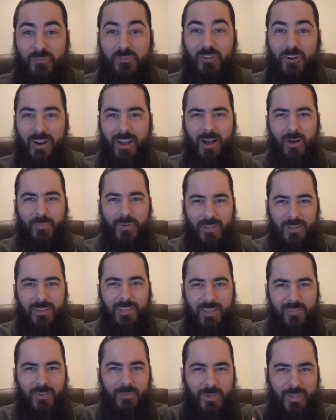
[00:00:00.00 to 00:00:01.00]
for
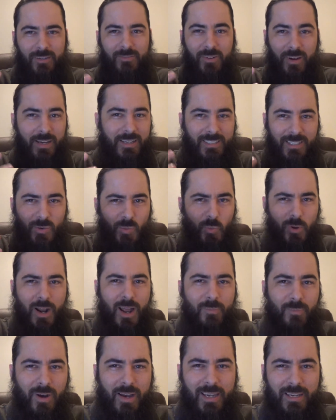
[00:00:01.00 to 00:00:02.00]
giving me advice on what
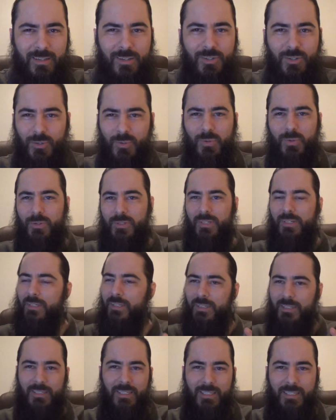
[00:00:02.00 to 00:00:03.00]
I might do to
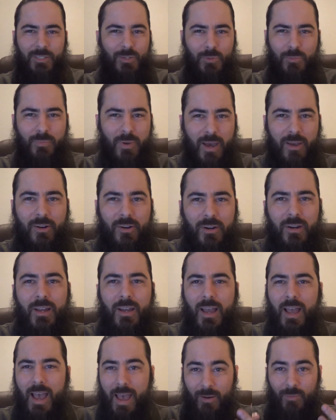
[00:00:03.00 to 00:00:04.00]
do better
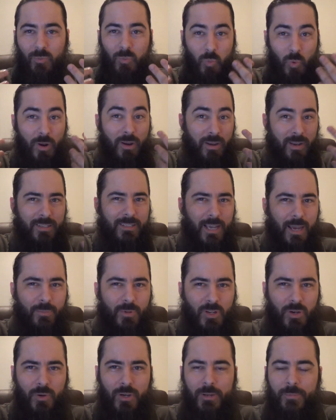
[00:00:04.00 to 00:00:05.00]
at what it is I'm
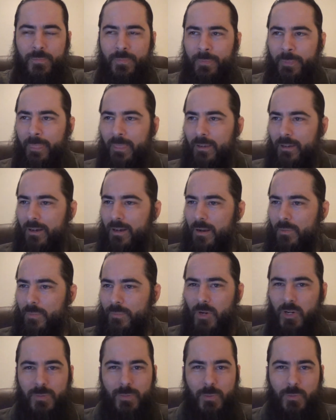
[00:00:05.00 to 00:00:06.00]
doing. But
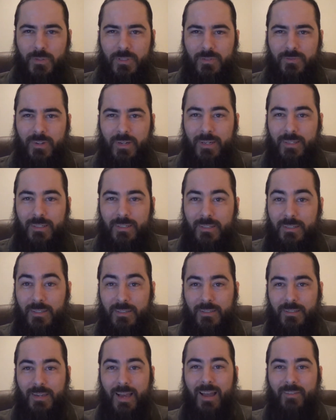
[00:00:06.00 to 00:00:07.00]
most people's advice is
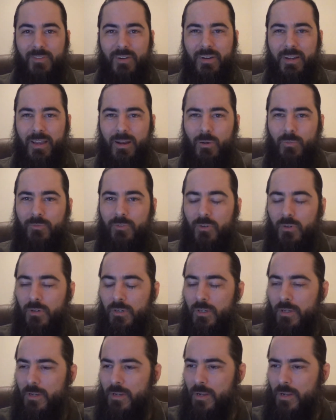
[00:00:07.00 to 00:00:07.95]
just not very helpful.